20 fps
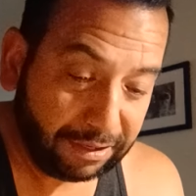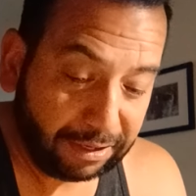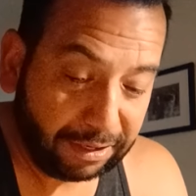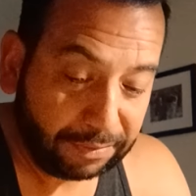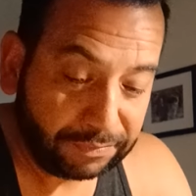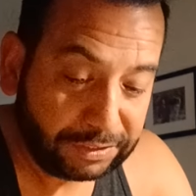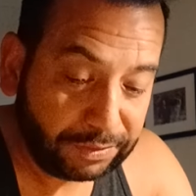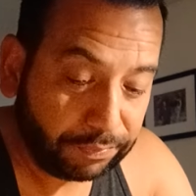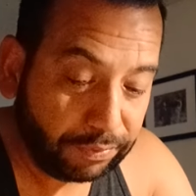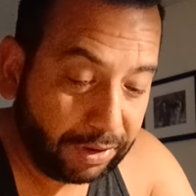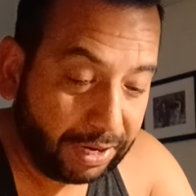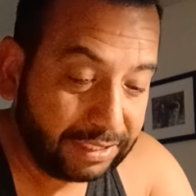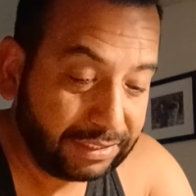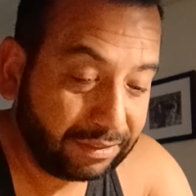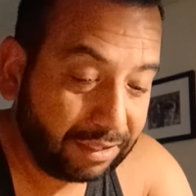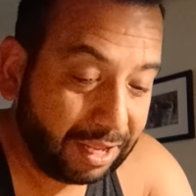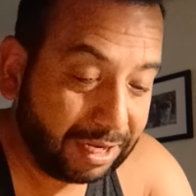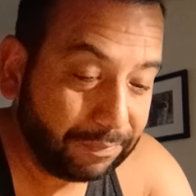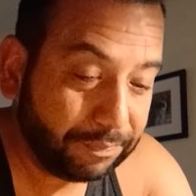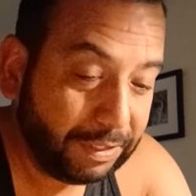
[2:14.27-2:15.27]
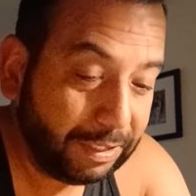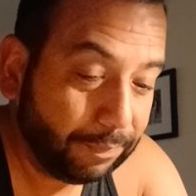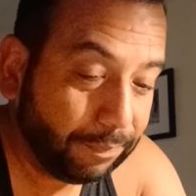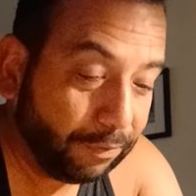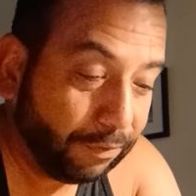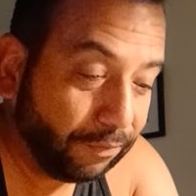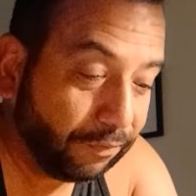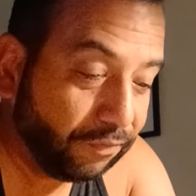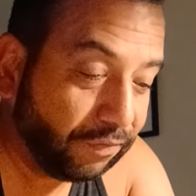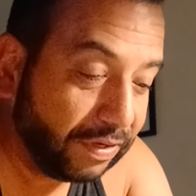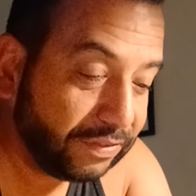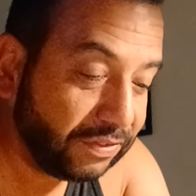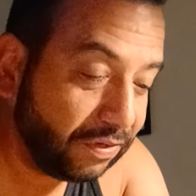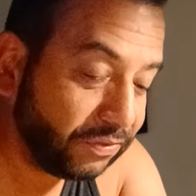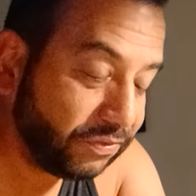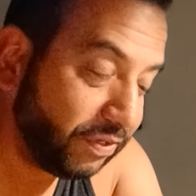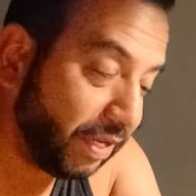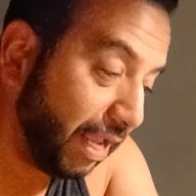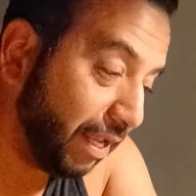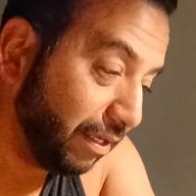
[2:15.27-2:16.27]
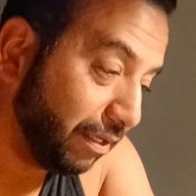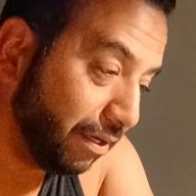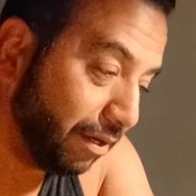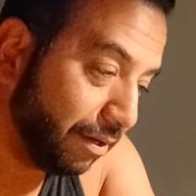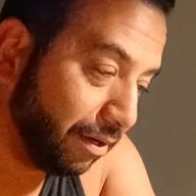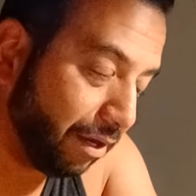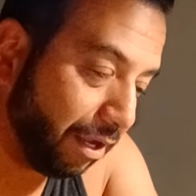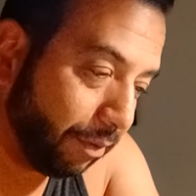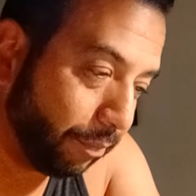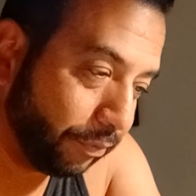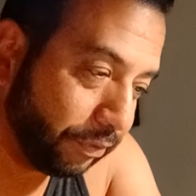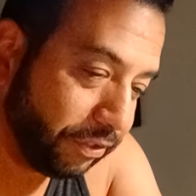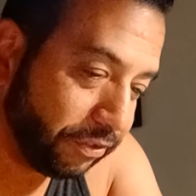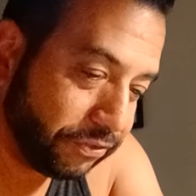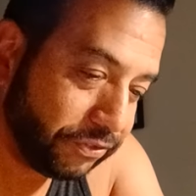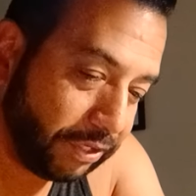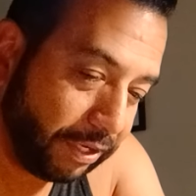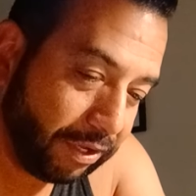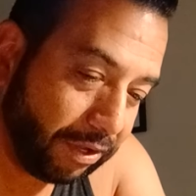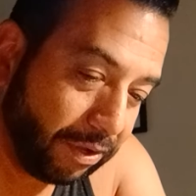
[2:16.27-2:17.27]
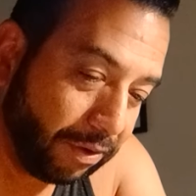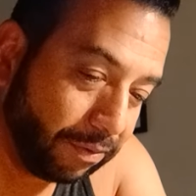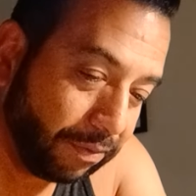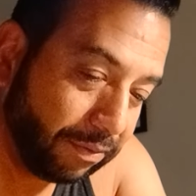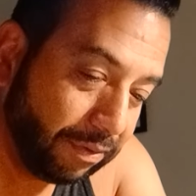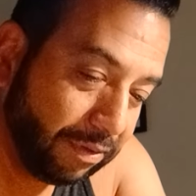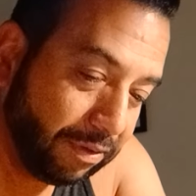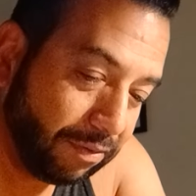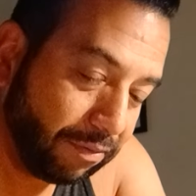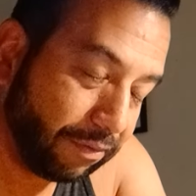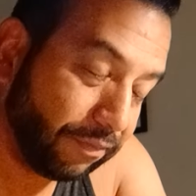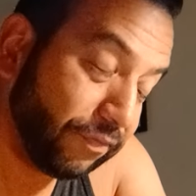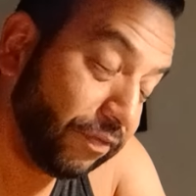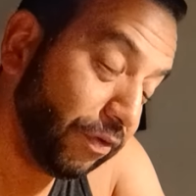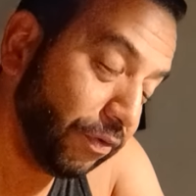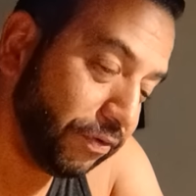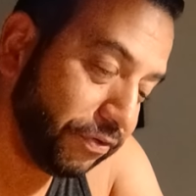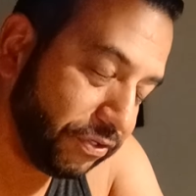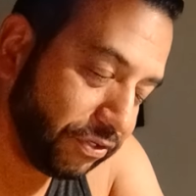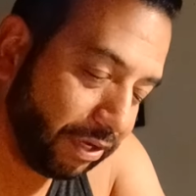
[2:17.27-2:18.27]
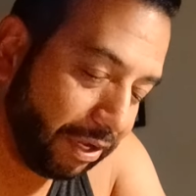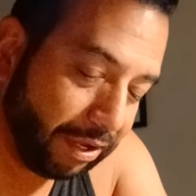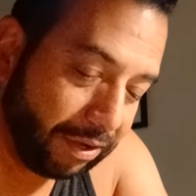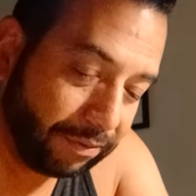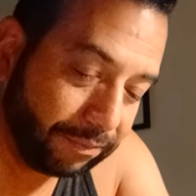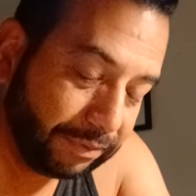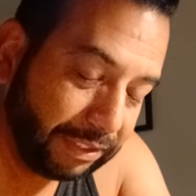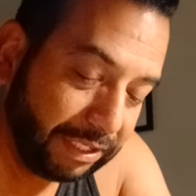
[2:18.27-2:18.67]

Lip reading: Surprised a lot of people. Fresno State did it a couple years ago, or a few years ago.